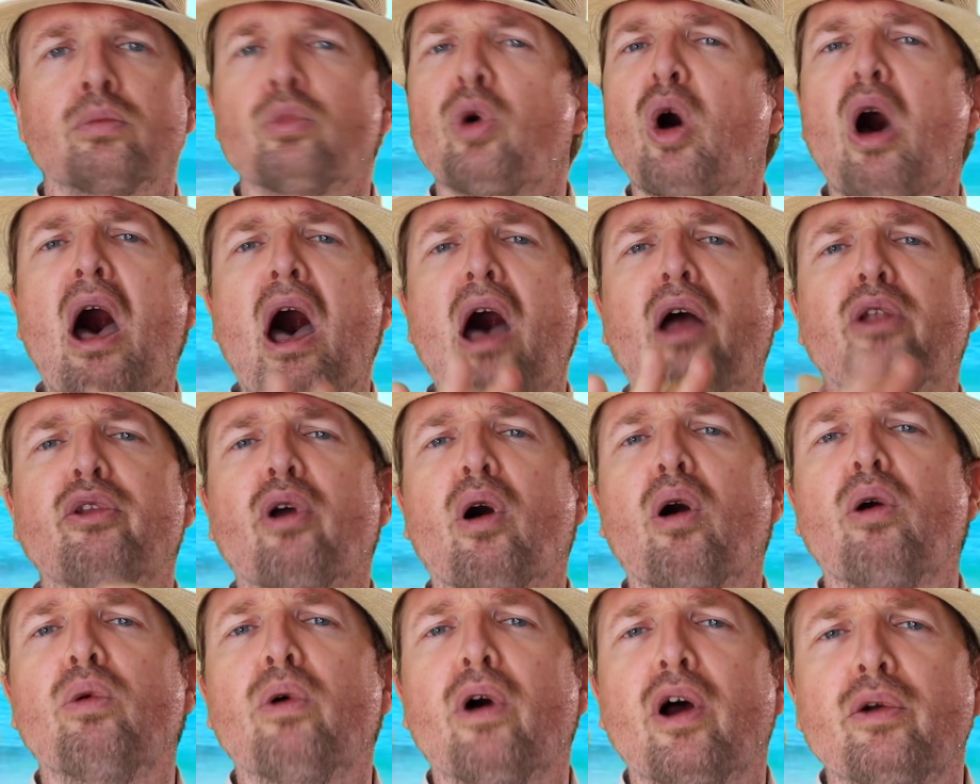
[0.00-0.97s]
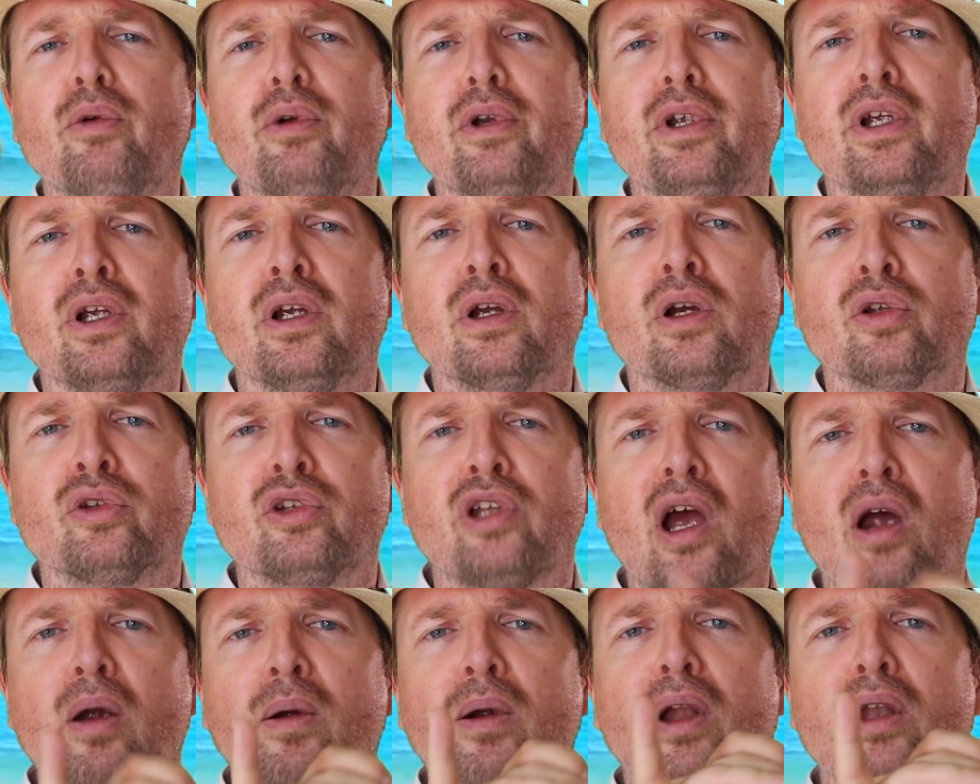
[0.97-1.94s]
Well, don't worry.
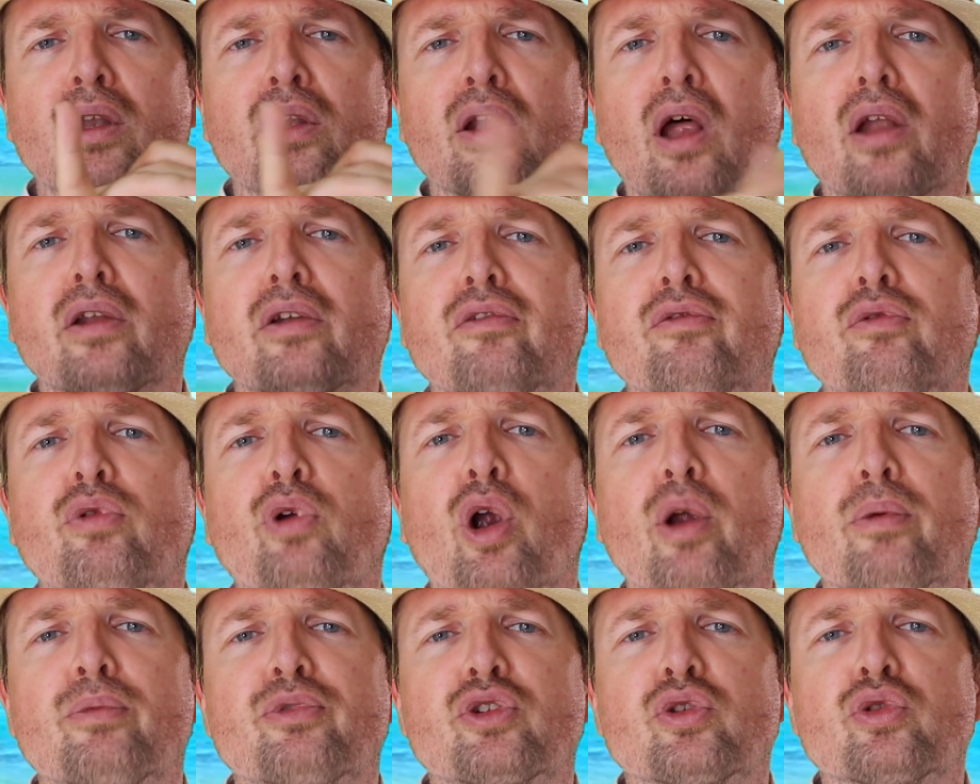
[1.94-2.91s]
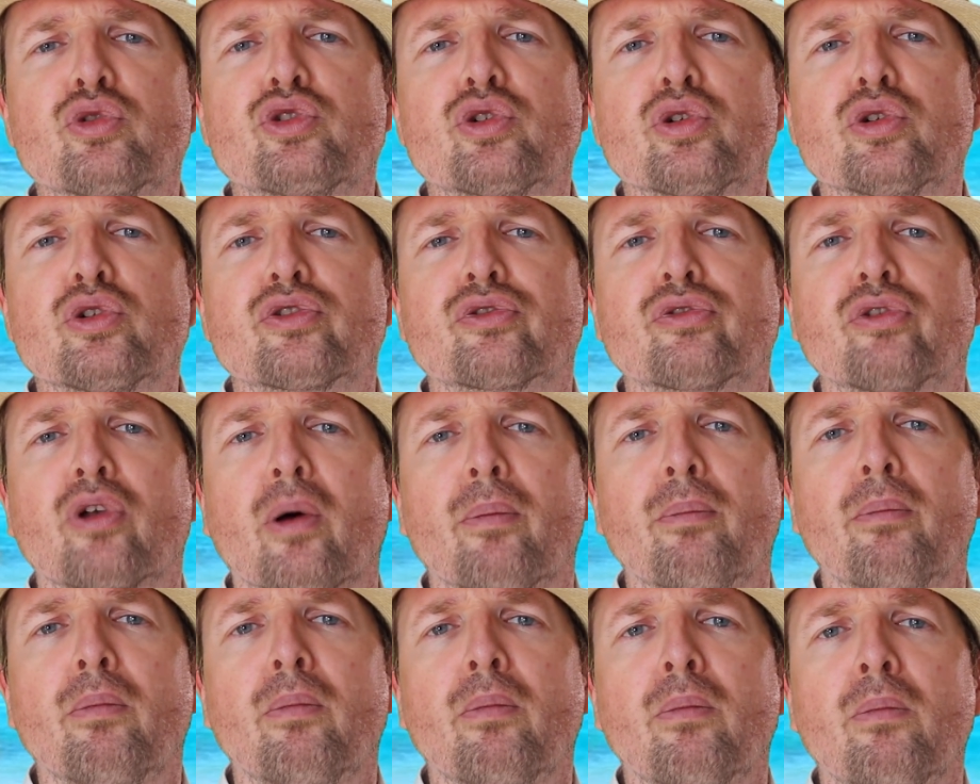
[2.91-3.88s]
There are a lot of worms to choose from.